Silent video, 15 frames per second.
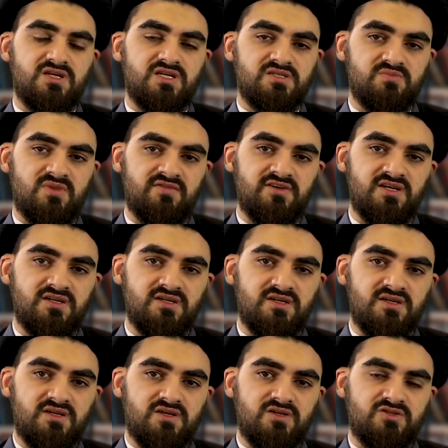his mother,
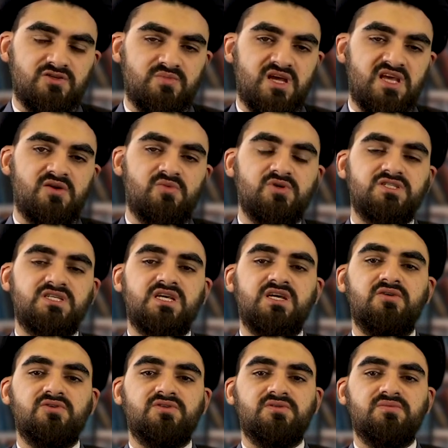Sumayyah, was
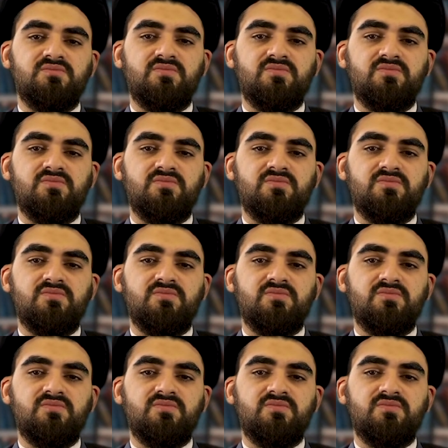killed,